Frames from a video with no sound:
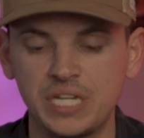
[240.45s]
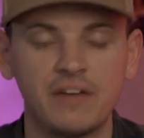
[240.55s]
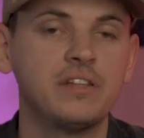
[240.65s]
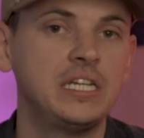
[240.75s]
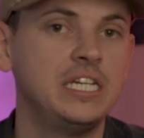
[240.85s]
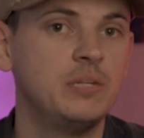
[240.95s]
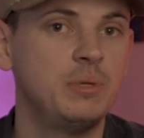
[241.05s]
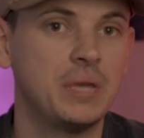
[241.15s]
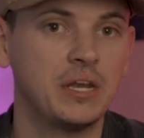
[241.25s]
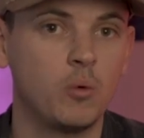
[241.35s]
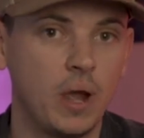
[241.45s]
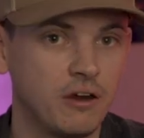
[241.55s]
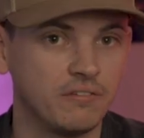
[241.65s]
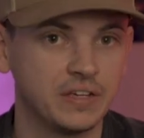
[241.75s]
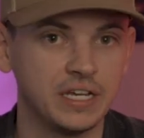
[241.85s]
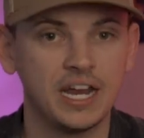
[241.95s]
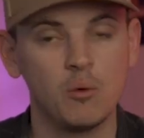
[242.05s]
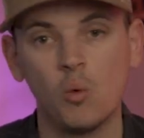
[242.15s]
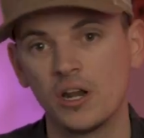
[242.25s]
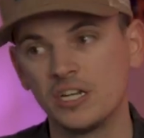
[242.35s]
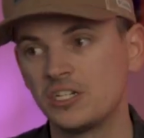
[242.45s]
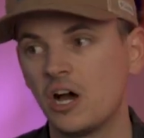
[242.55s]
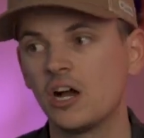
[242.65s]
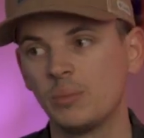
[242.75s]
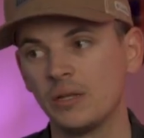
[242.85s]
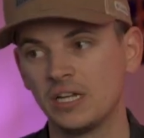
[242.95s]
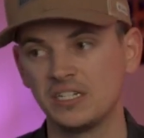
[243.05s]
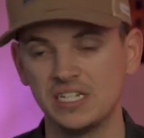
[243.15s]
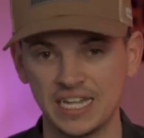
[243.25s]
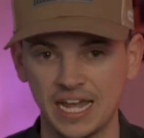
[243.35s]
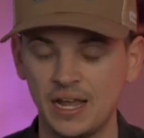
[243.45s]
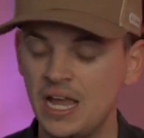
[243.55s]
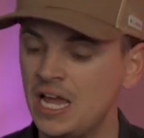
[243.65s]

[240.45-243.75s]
definitely need to be made aware of it, and I wanted to talk about that today.